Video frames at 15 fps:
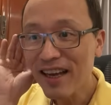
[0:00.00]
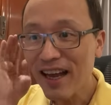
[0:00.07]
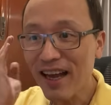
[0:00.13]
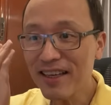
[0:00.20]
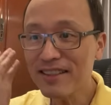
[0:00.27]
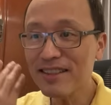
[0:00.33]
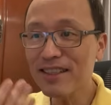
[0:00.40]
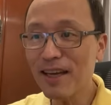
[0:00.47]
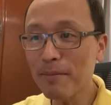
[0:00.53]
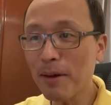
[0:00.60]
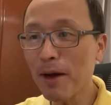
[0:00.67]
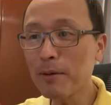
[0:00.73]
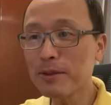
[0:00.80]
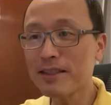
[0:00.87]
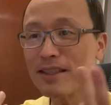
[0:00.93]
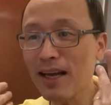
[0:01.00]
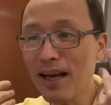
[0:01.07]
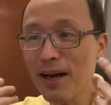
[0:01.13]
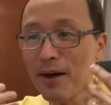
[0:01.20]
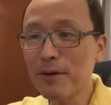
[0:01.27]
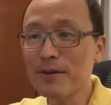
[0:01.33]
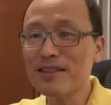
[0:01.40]
Except
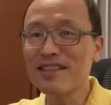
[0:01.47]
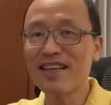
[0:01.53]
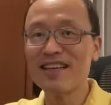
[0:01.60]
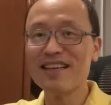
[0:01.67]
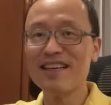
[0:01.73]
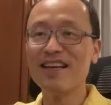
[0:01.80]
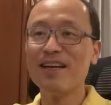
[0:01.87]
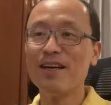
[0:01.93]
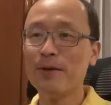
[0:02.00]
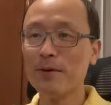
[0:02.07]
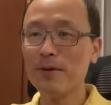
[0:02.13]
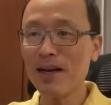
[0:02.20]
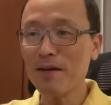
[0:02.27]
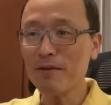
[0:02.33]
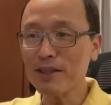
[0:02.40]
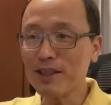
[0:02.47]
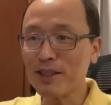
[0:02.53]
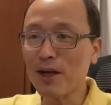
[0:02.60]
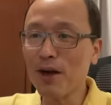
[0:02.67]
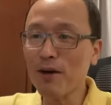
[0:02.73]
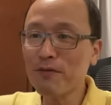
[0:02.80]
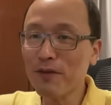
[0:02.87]
ourselves. We never
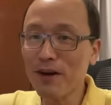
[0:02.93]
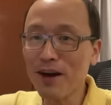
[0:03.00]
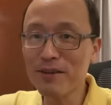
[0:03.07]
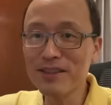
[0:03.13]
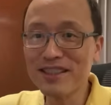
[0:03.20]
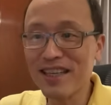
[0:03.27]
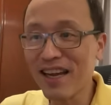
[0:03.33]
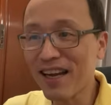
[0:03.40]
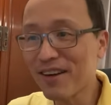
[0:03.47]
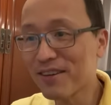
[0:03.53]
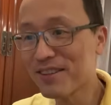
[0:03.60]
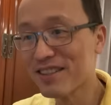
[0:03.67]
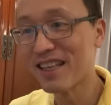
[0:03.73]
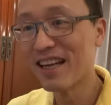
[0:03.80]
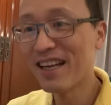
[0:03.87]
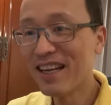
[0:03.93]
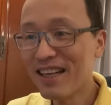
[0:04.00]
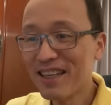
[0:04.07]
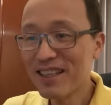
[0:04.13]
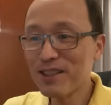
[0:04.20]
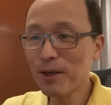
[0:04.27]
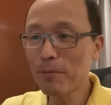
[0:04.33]
shop for ourselves.
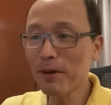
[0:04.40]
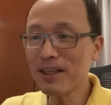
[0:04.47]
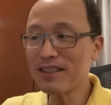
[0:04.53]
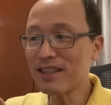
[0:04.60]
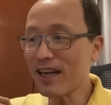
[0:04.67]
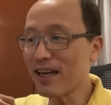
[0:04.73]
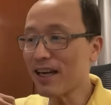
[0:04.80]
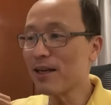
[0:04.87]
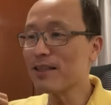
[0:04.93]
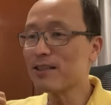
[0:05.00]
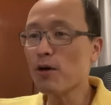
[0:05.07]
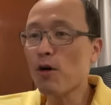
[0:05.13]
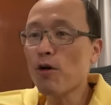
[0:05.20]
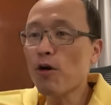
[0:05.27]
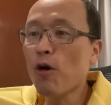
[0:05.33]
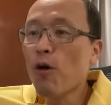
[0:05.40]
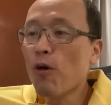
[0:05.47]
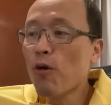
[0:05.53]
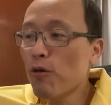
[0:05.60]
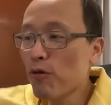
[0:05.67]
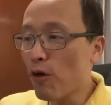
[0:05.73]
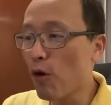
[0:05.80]
So my jacket is
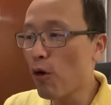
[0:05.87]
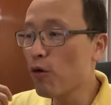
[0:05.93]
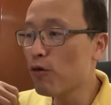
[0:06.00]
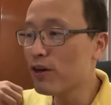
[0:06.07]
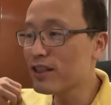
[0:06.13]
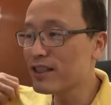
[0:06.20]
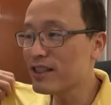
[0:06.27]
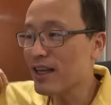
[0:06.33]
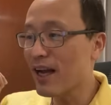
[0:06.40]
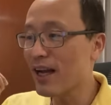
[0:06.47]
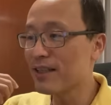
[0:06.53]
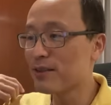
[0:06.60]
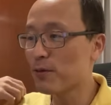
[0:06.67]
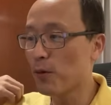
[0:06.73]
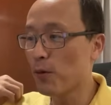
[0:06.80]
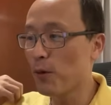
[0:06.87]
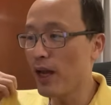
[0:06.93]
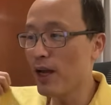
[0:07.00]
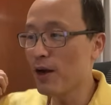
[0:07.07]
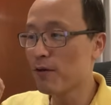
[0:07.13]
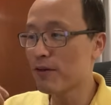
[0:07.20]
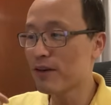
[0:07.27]
oversized,
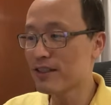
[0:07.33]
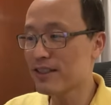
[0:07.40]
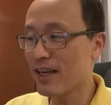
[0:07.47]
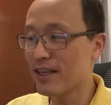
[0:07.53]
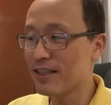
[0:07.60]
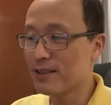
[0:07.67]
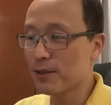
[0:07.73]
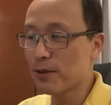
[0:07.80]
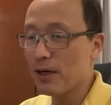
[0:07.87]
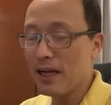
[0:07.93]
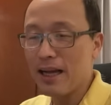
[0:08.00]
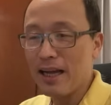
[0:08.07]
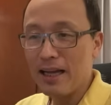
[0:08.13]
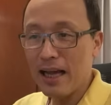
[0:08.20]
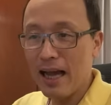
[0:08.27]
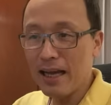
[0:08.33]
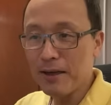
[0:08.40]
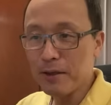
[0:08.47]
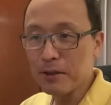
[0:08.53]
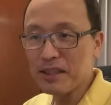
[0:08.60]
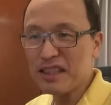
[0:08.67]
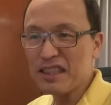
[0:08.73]
way oversized. So I
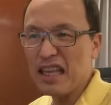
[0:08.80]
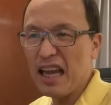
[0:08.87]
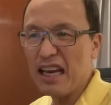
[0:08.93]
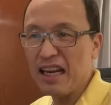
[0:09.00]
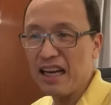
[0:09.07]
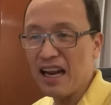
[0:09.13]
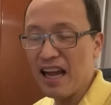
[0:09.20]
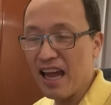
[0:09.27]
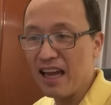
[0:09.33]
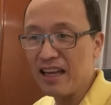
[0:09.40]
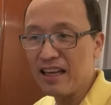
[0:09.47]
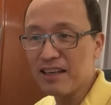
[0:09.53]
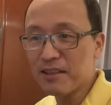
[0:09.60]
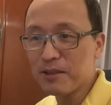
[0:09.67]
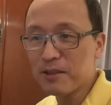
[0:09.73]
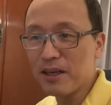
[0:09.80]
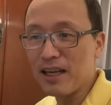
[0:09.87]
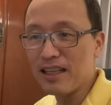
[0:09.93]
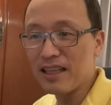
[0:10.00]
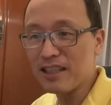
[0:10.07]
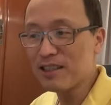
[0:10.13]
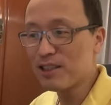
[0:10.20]
got to stand at an angle so that
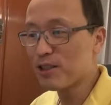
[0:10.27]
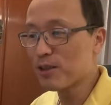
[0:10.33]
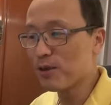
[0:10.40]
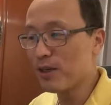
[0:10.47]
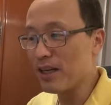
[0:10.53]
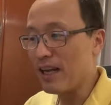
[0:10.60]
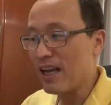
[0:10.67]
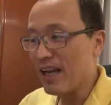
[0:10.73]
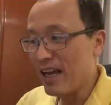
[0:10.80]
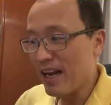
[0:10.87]
it doesn't show it.